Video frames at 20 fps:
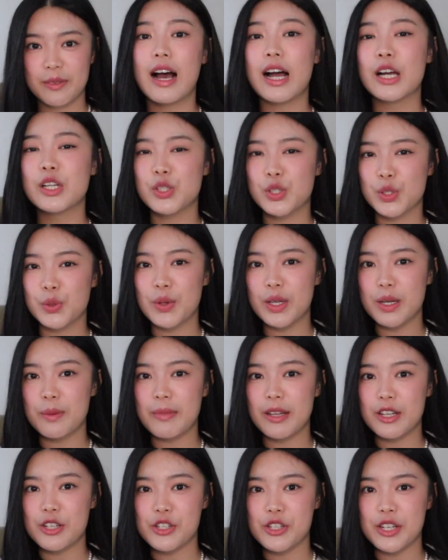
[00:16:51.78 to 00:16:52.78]
I do want to
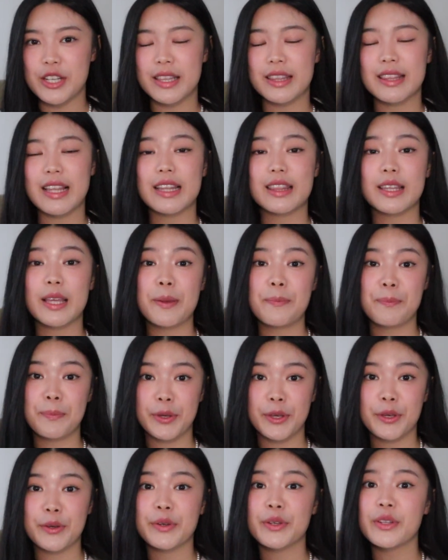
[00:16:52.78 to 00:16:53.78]
mention that the
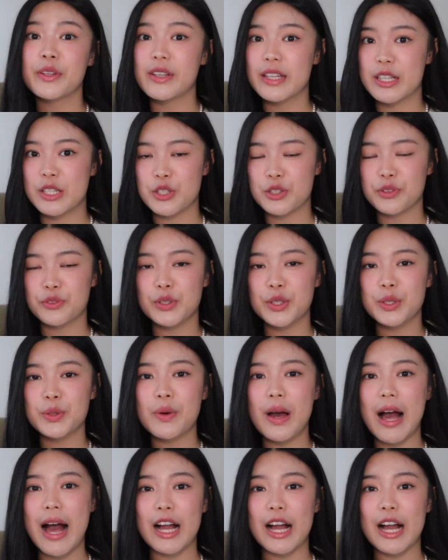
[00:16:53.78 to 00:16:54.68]
Imperial interview